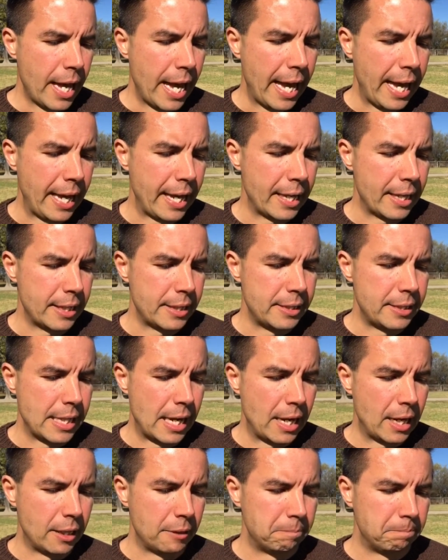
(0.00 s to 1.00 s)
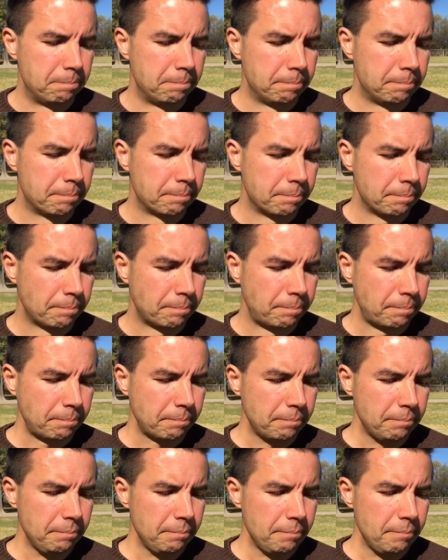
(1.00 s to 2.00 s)
and
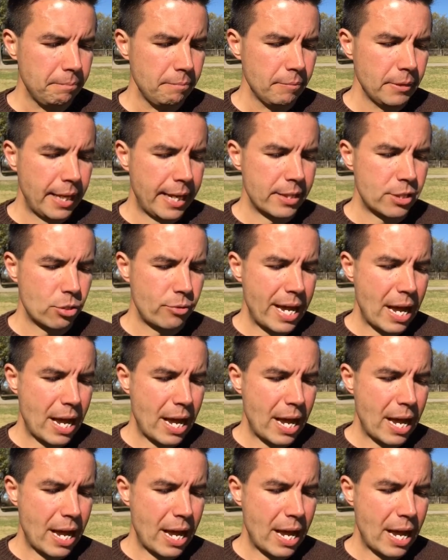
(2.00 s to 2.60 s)
so